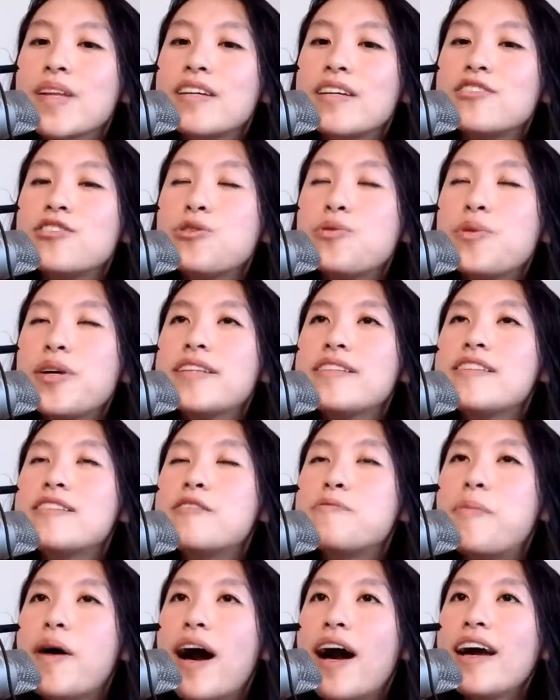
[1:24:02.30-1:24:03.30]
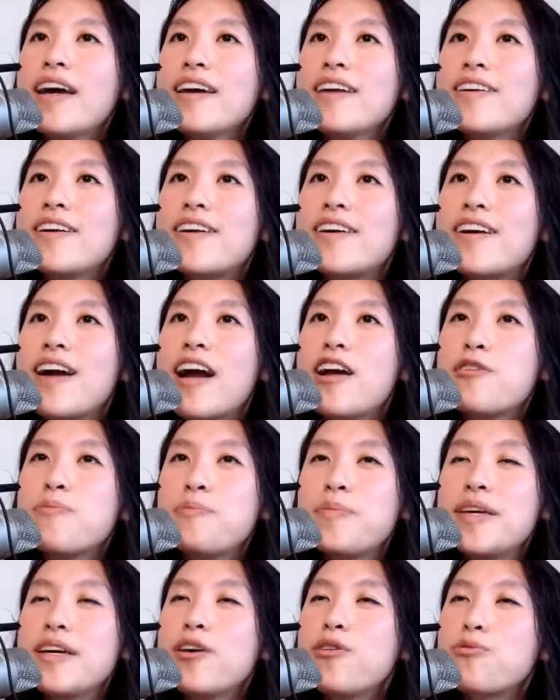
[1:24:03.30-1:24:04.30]
to inspire and
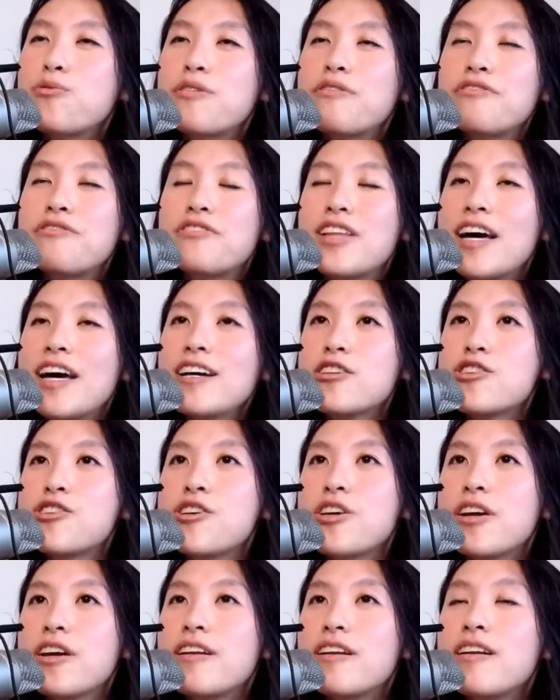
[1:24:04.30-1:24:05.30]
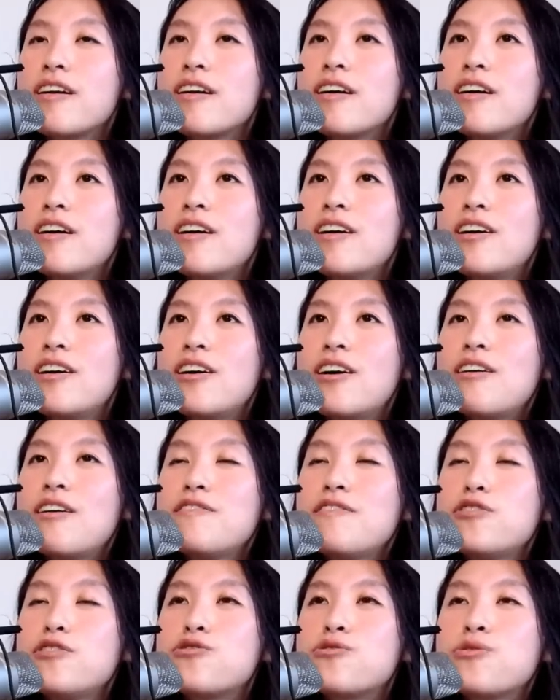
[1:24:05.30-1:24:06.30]
be a reflection of
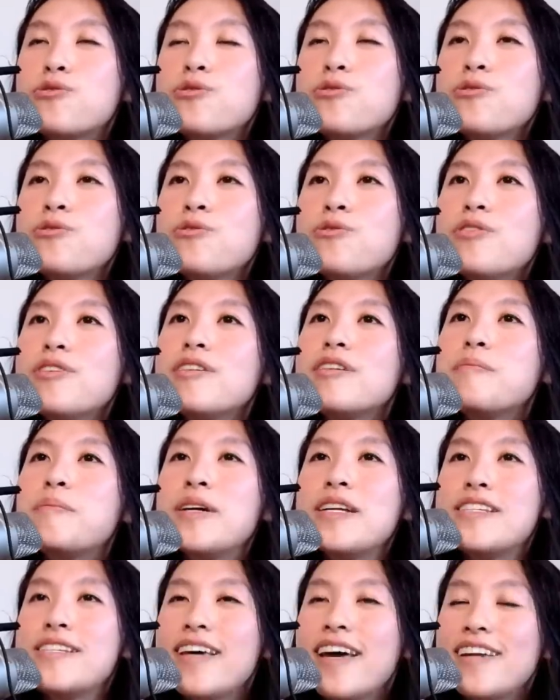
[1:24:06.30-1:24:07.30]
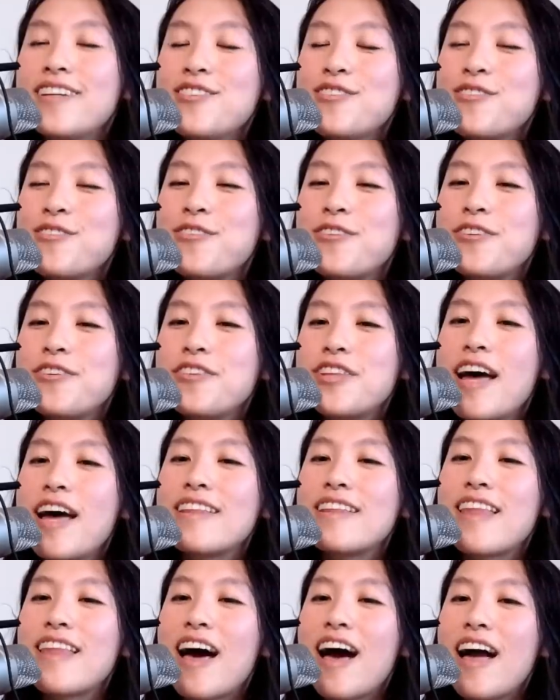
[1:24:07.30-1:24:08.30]
the true potential that
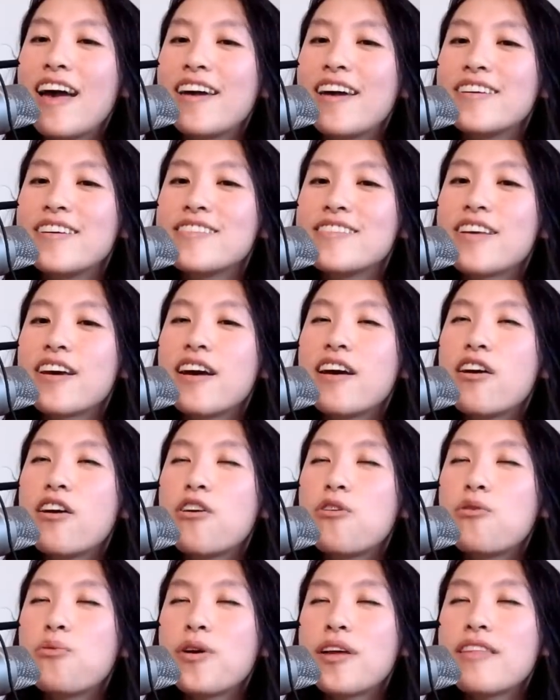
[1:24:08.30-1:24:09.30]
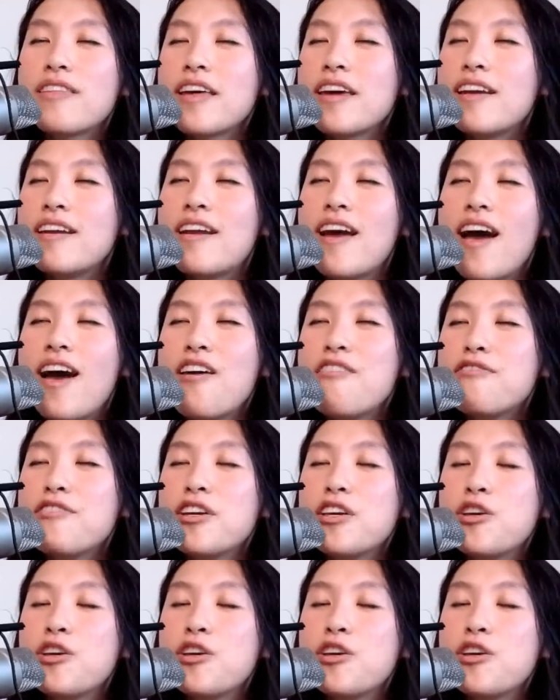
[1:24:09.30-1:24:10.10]
lies within every